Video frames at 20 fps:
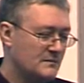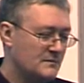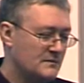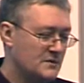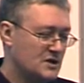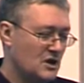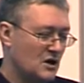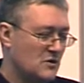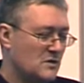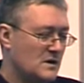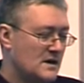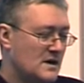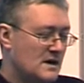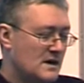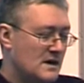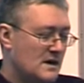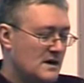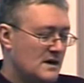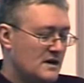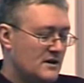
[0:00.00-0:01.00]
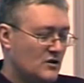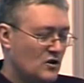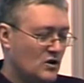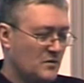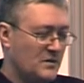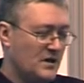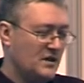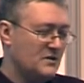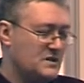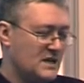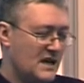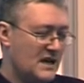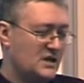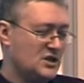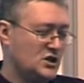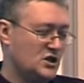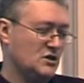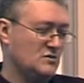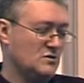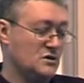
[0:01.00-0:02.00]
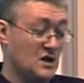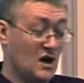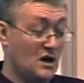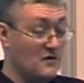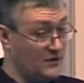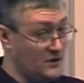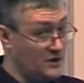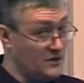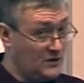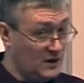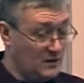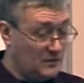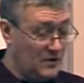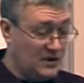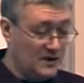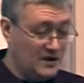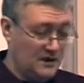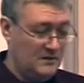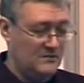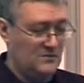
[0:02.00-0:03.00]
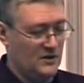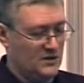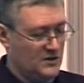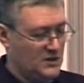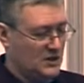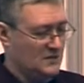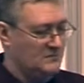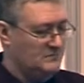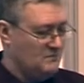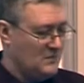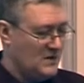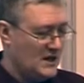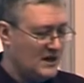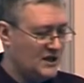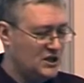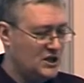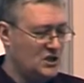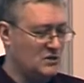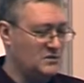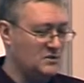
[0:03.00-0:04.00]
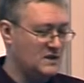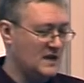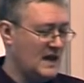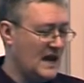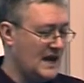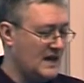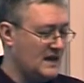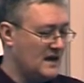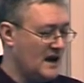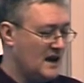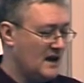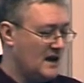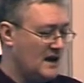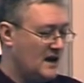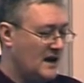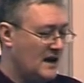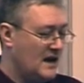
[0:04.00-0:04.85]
So your computer issues, over UDP, mind you, issues a